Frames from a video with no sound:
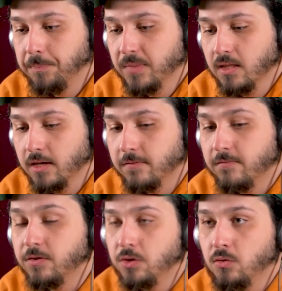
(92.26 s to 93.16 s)
like
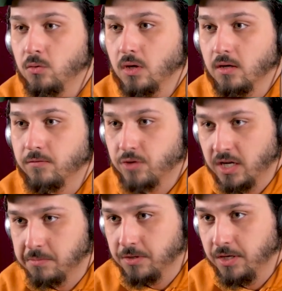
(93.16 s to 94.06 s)
view of
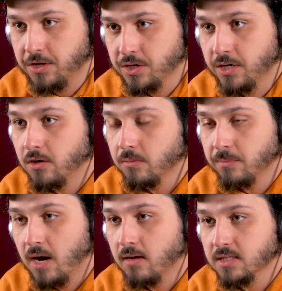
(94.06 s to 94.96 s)
transportation and
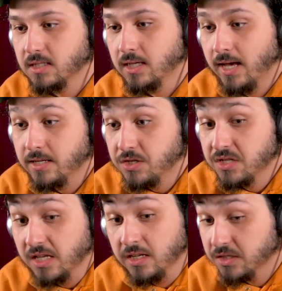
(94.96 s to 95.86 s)
urban policy. And it's
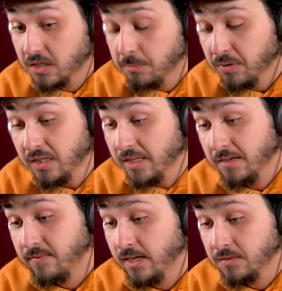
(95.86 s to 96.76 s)
just, it's completely
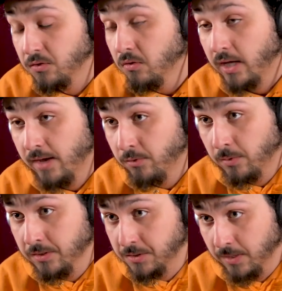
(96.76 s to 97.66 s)
ineffective. You look
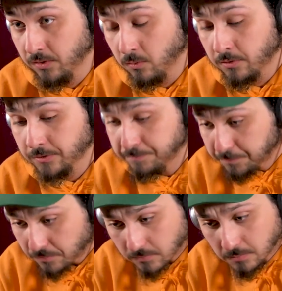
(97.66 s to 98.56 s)
everywhere else around the world
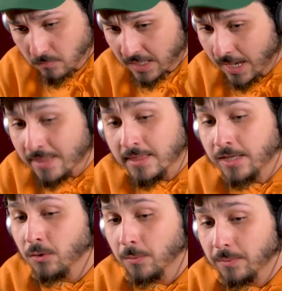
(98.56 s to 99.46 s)
and
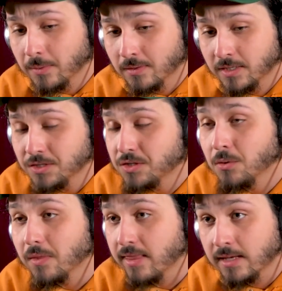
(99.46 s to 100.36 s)
they just
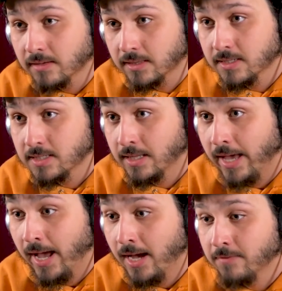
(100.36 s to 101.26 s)
don't think like this, and they
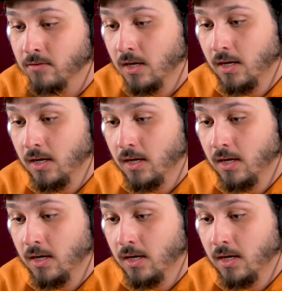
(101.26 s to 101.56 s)
have